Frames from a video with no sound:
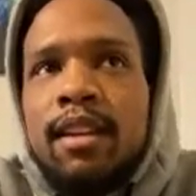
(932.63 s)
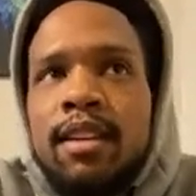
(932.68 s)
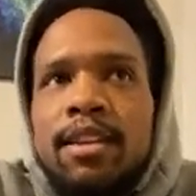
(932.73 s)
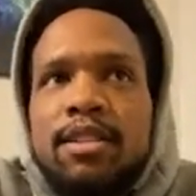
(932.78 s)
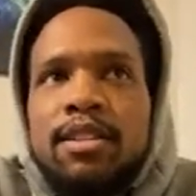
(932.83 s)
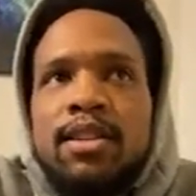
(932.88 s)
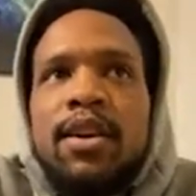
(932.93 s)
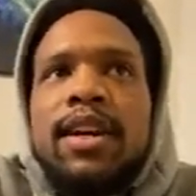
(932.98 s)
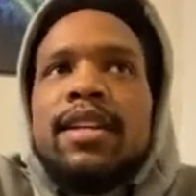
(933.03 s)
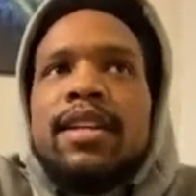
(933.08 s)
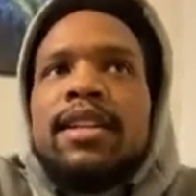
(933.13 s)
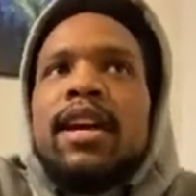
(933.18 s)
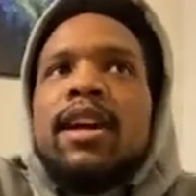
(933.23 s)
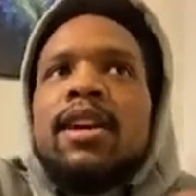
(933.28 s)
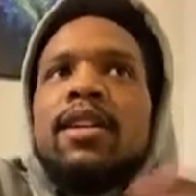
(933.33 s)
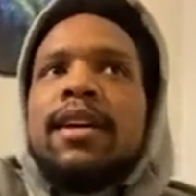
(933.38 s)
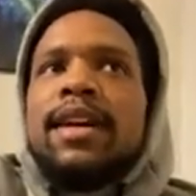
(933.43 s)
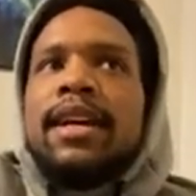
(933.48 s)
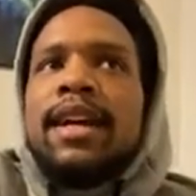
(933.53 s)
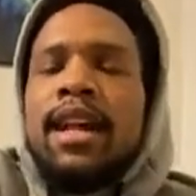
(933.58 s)
So right
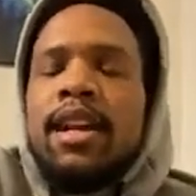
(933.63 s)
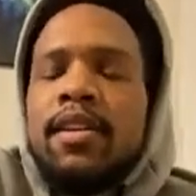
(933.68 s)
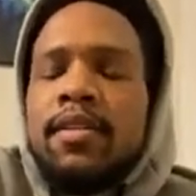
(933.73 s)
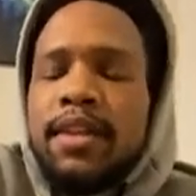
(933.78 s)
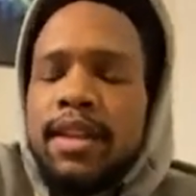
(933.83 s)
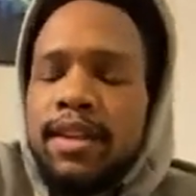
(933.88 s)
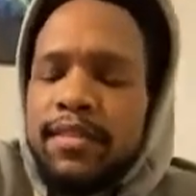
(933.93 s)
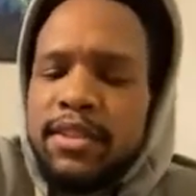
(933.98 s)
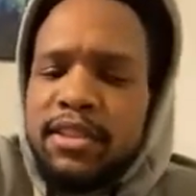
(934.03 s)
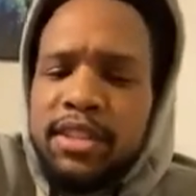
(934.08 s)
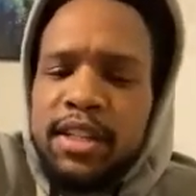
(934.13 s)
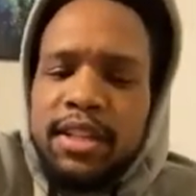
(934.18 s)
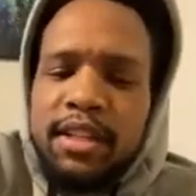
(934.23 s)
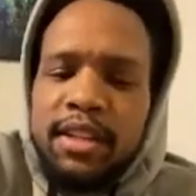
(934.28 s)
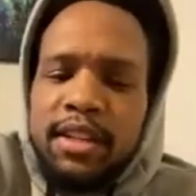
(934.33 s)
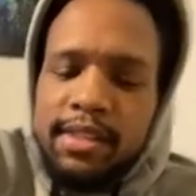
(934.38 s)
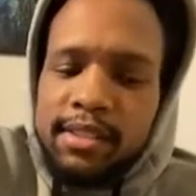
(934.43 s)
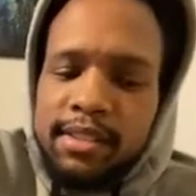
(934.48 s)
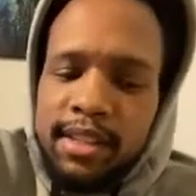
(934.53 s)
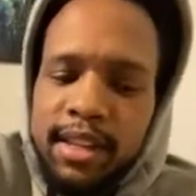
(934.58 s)
now, like I don't think
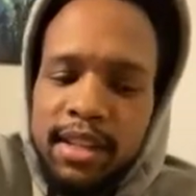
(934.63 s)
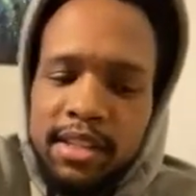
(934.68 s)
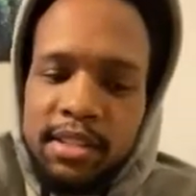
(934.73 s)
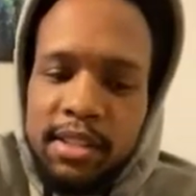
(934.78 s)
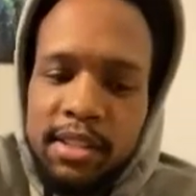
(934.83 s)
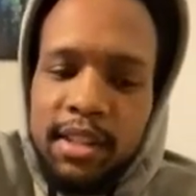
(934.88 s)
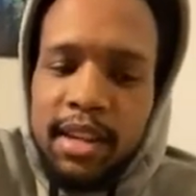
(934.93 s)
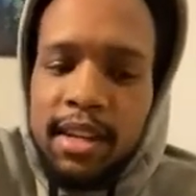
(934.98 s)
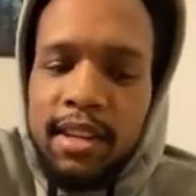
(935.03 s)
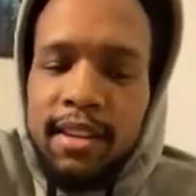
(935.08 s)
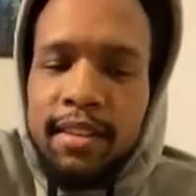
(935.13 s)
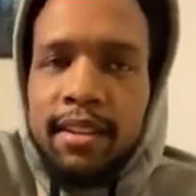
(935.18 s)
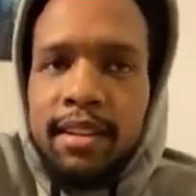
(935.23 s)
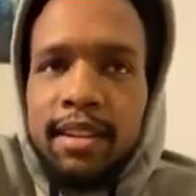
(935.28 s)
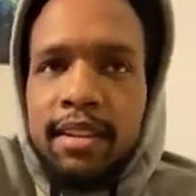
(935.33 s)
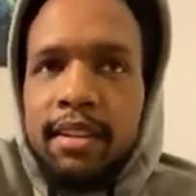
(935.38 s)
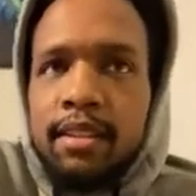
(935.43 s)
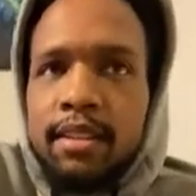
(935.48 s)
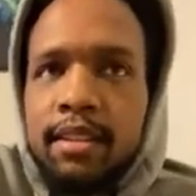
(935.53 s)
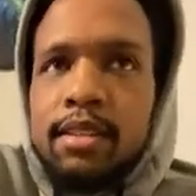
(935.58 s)
Virginia is sanctioning
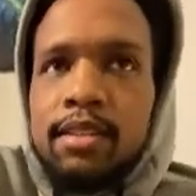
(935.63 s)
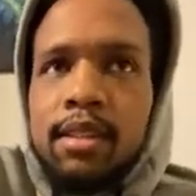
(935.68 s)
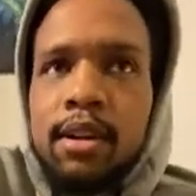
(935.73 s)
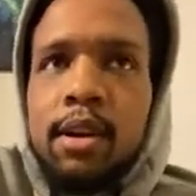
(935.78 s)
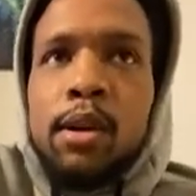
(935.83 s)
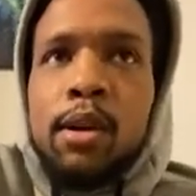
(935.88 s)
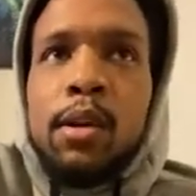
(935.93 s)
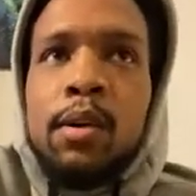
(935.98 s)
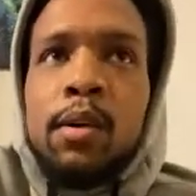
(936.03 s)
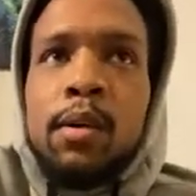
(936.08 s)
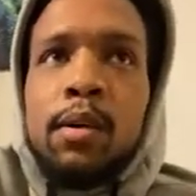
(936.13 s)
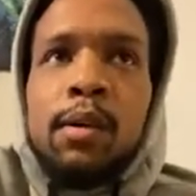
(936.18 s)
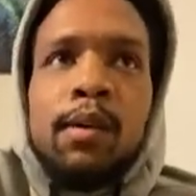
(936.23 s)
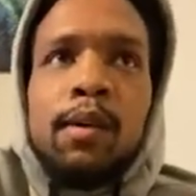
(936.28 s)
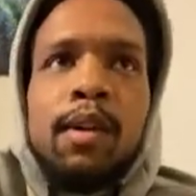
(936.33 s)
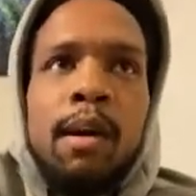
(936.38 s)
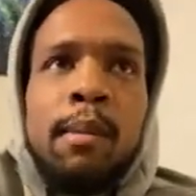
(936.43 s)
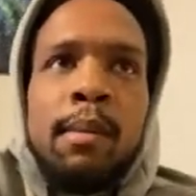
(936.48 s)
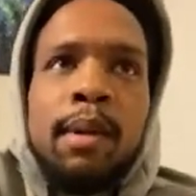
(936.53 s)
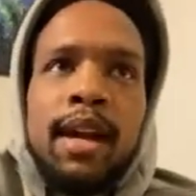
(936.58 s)
anything, so
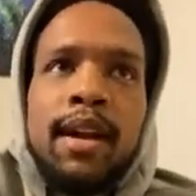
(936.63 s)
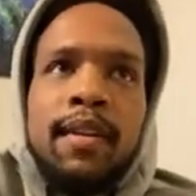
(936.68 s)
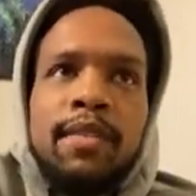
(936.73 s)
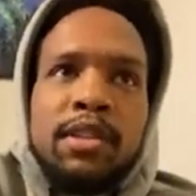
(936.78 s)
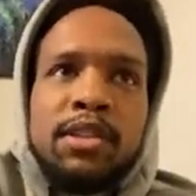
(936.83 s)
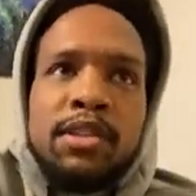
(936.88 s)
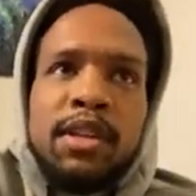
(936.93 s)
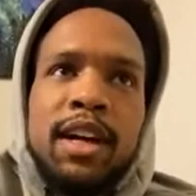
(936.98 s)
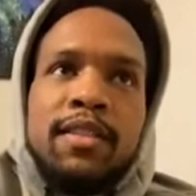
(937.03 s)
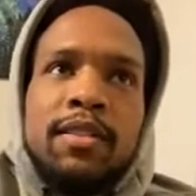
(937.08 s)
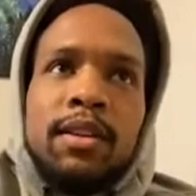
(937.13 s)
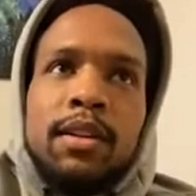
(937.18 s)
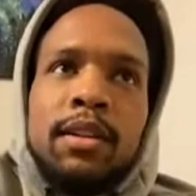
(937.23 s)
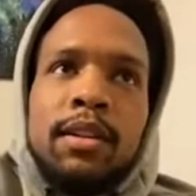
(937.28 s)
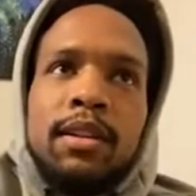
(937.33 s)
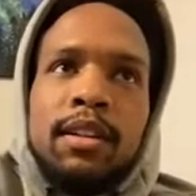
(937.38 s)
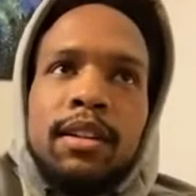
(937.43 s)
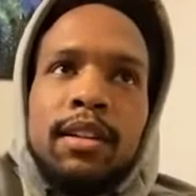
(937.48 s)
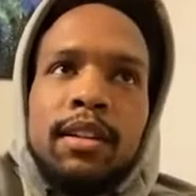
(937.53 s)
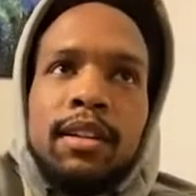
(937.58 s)
I'm gonna have to
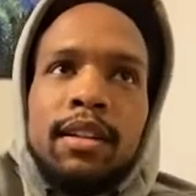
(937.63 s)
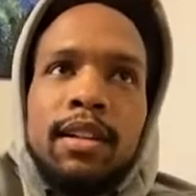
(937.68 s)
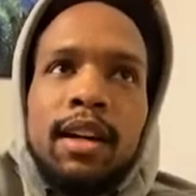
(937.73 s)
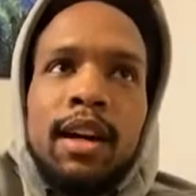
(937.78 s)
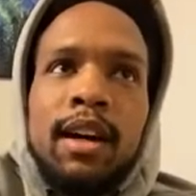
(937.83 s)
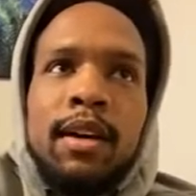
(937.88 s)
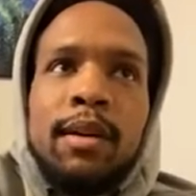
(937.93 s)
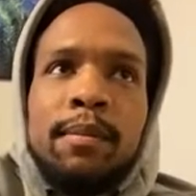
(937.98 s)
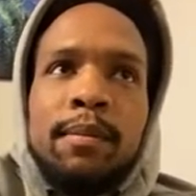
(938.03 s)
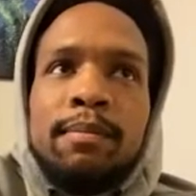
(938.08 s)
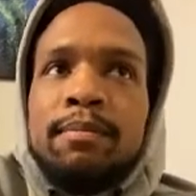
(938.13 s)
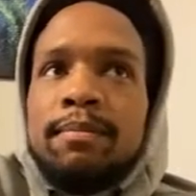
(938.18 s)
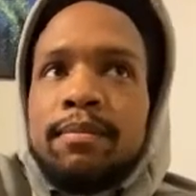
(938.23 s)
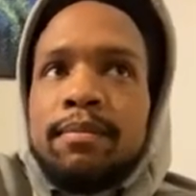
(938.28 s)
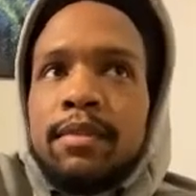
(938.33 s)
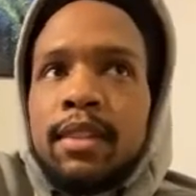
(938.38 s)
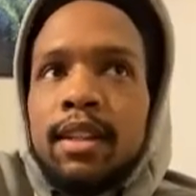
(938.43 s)
travel. Um,